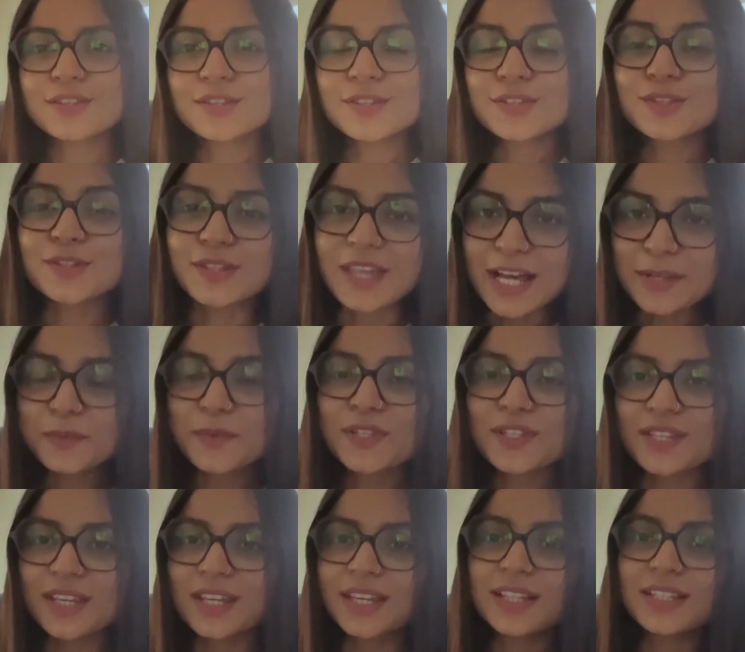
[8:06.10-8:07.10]
So that
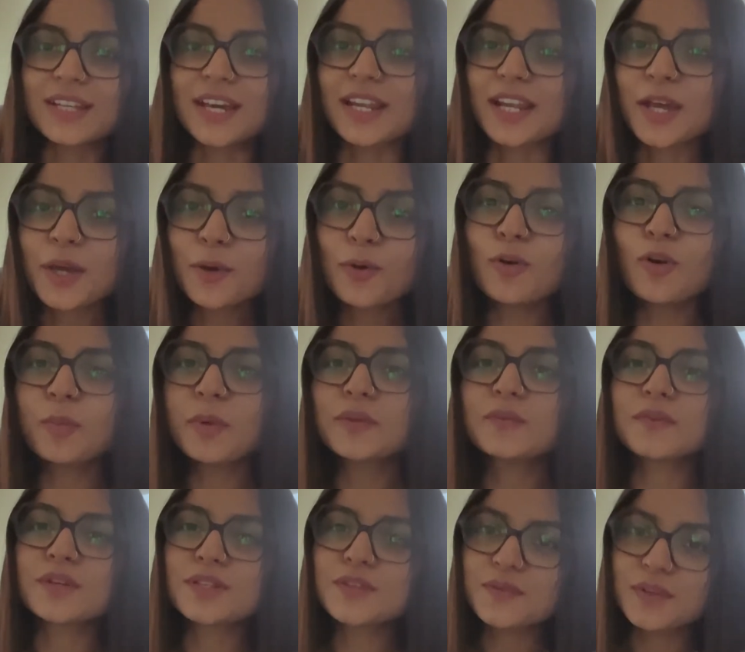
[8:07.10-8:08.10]
was it, and I hope
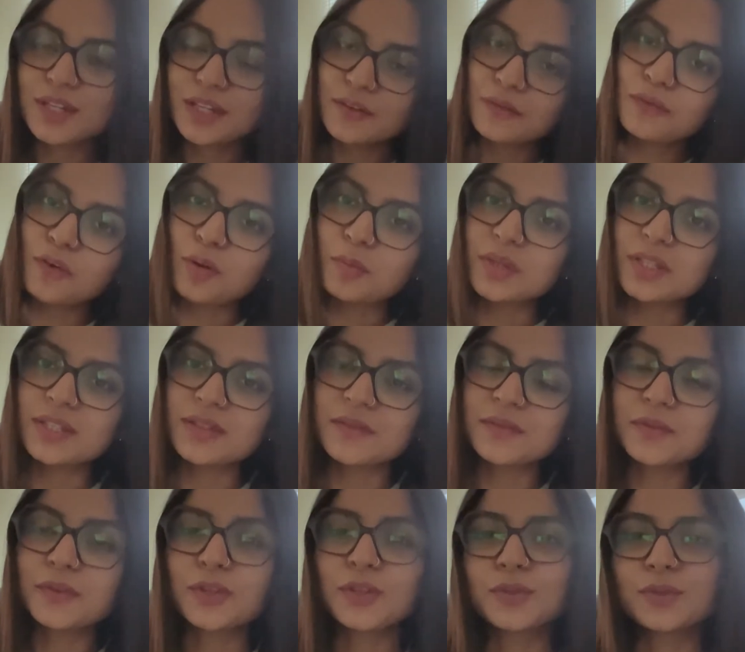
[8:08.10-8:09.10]
it was very informative
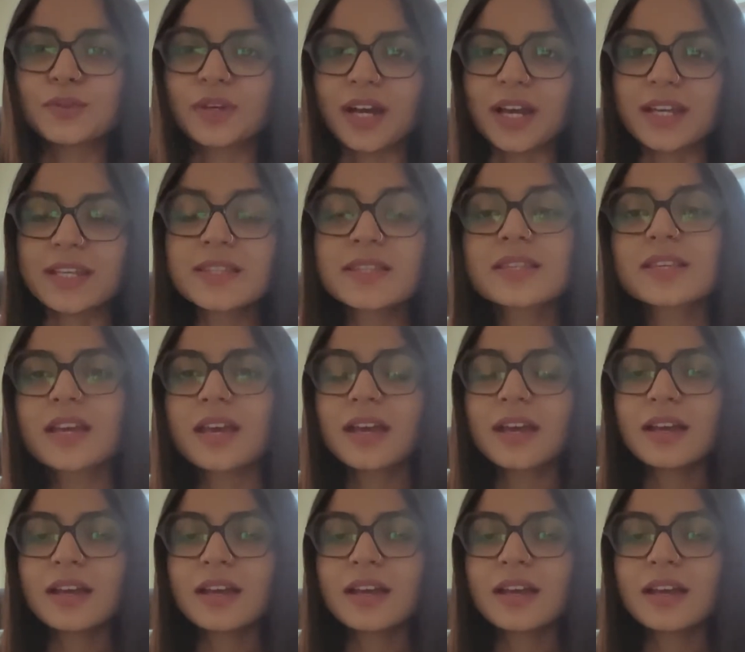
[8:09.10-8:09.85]
for you guys.